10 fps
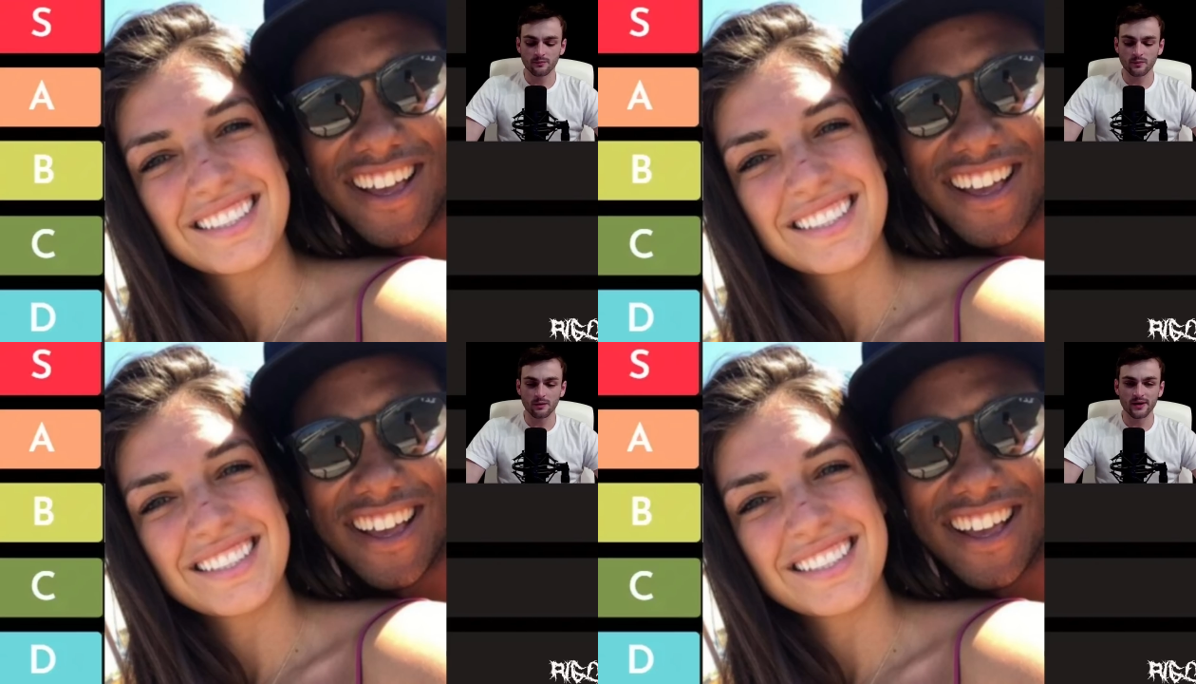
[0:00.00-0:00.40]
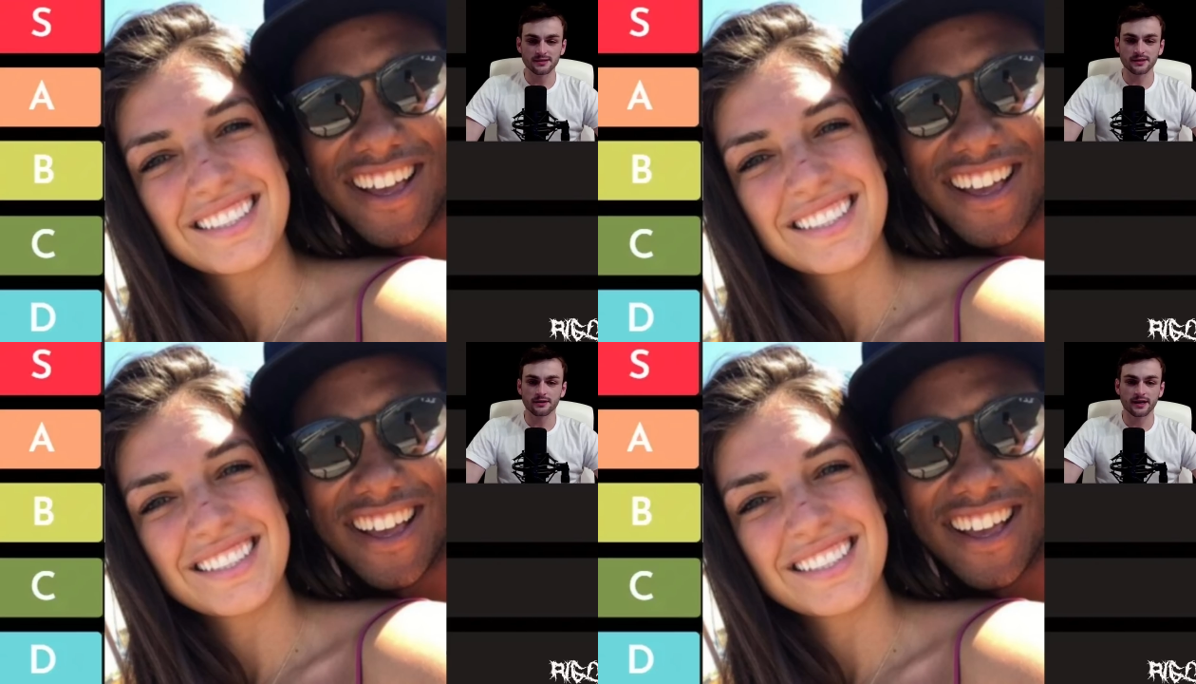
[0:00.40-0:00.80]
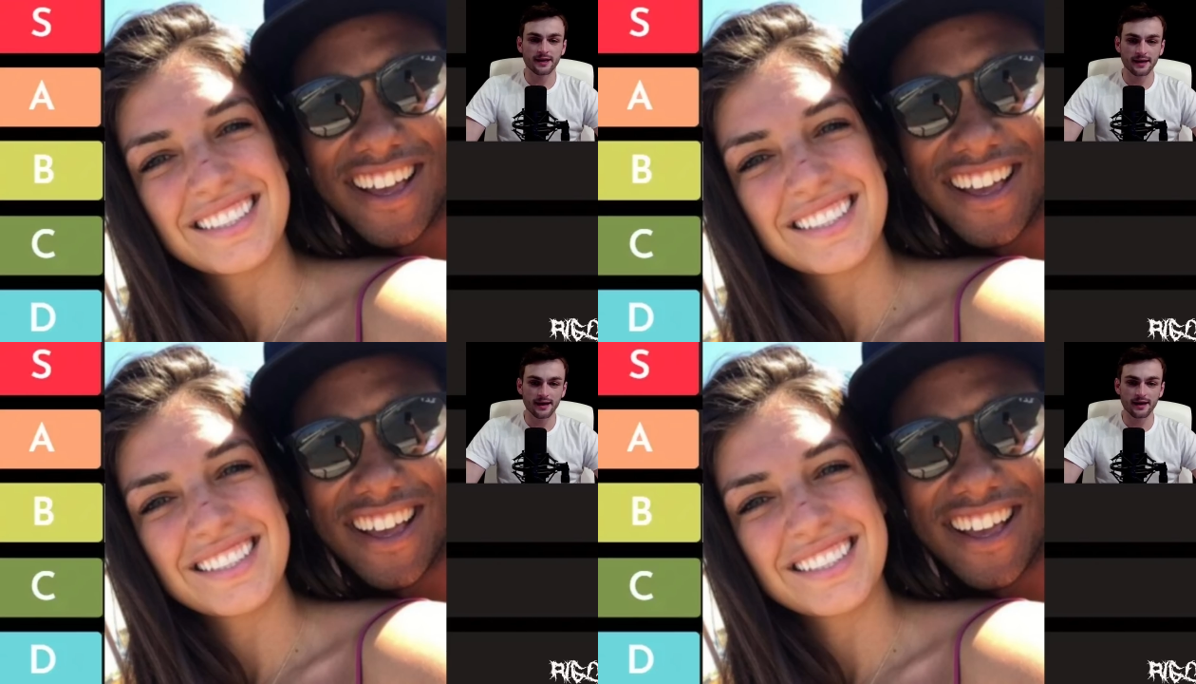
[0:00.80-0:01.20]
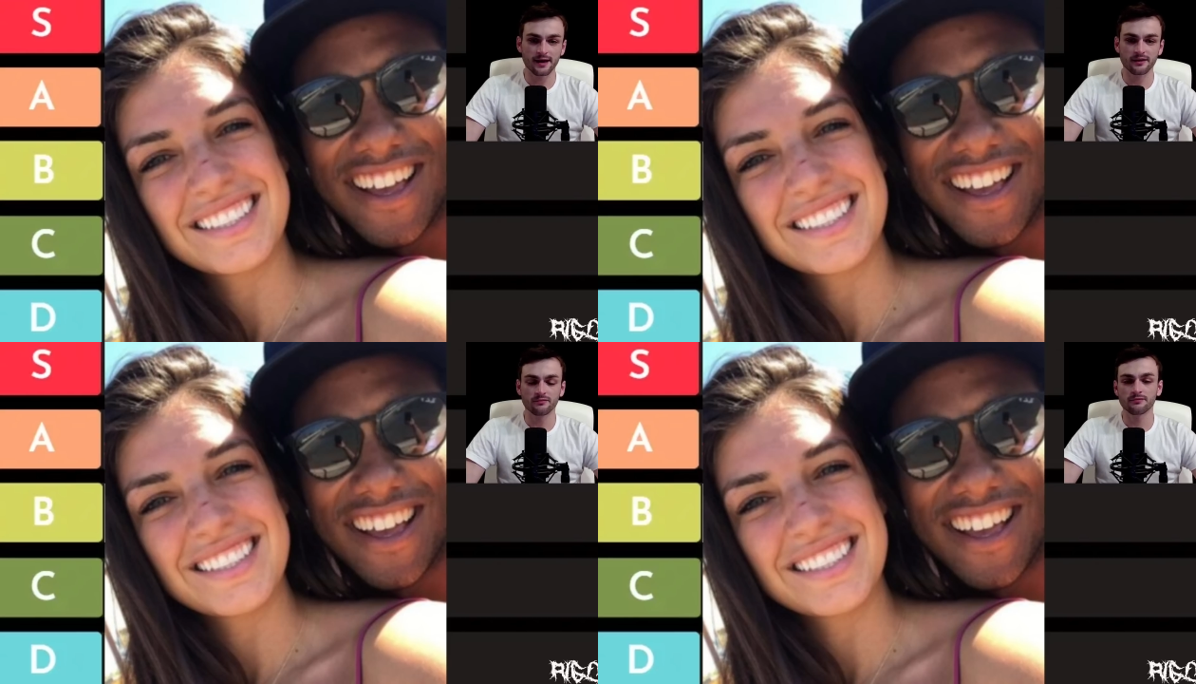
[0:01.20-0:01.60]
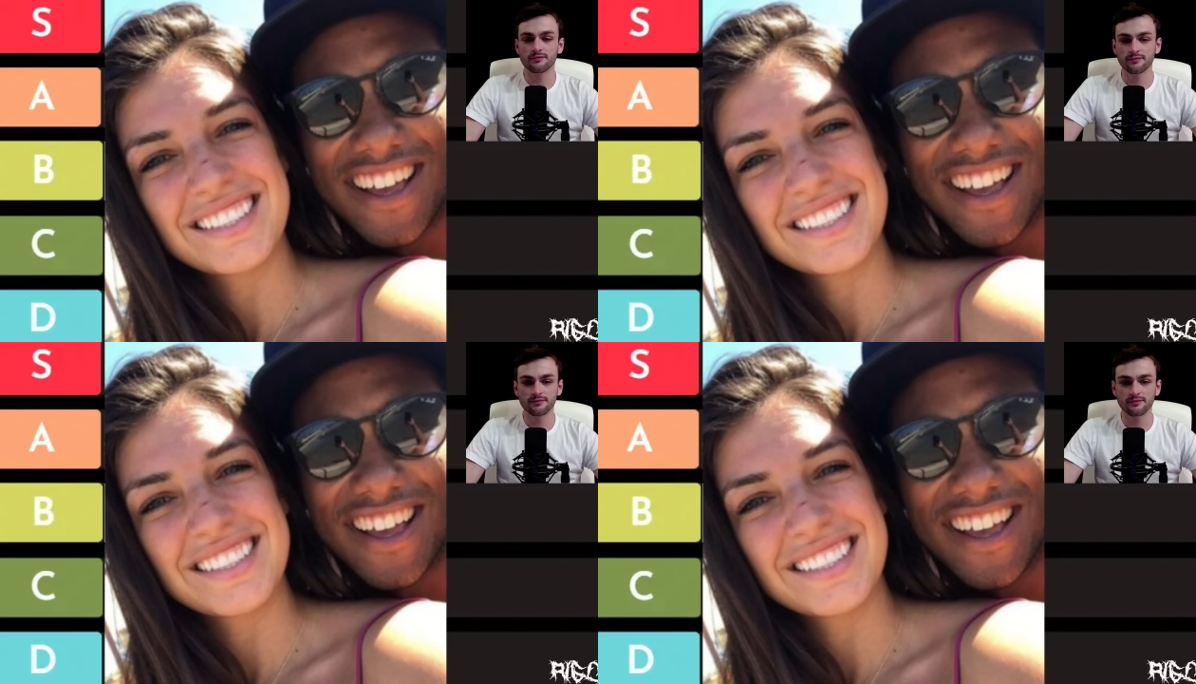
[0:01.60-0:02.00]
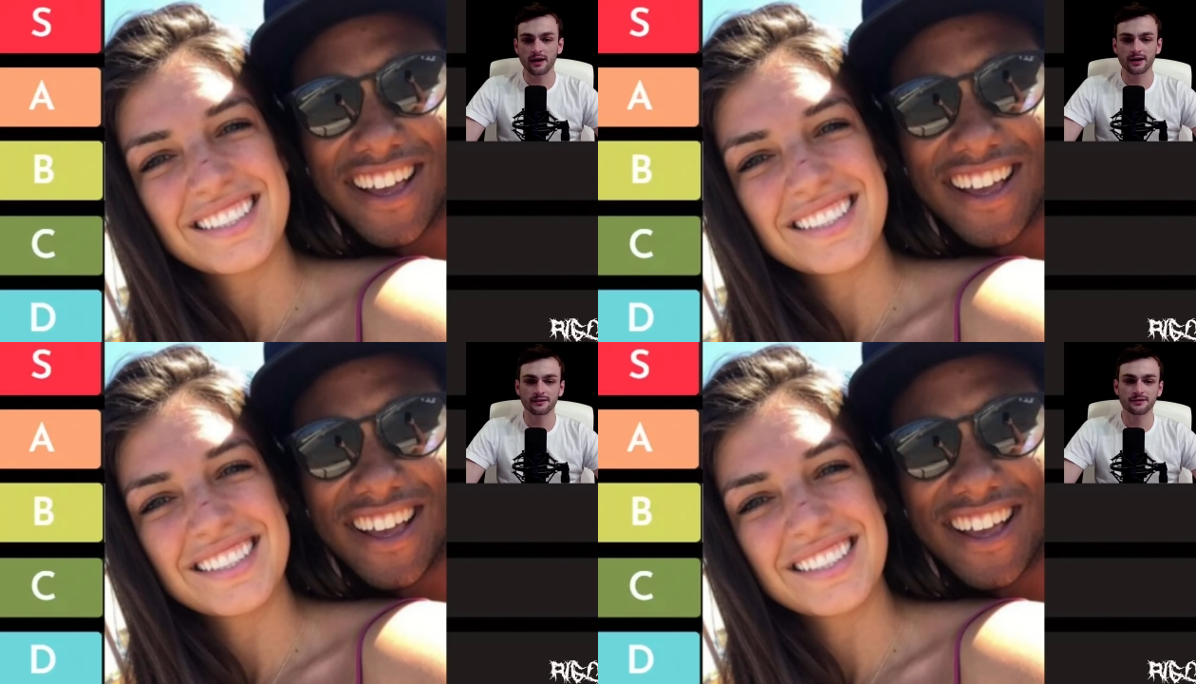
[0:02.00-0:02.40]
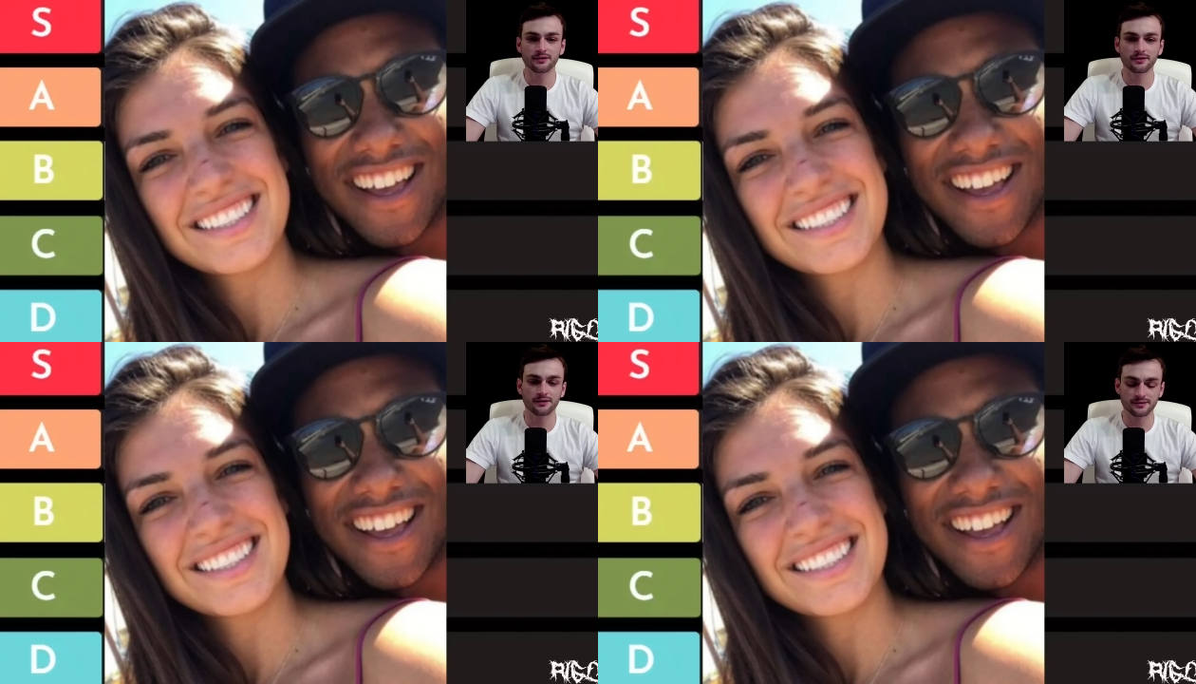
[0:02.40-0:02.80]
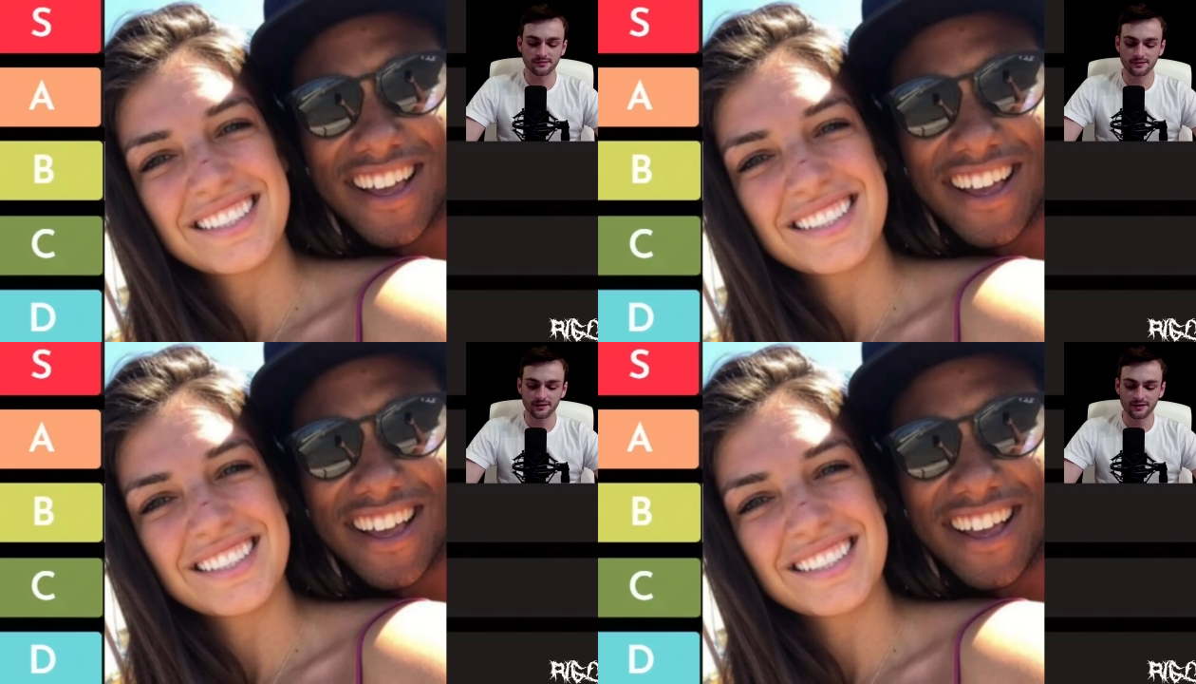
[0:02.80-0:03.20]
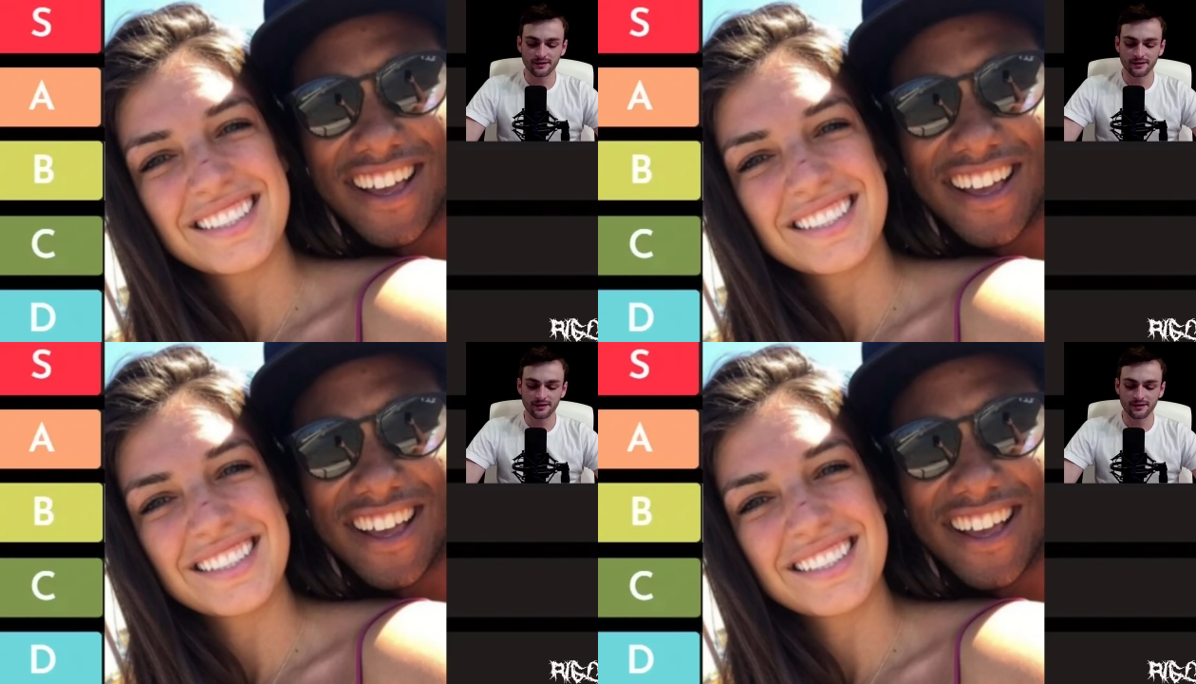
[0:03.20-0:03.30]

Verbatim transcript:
Speaker 1: while raising your kid and fucking dudes and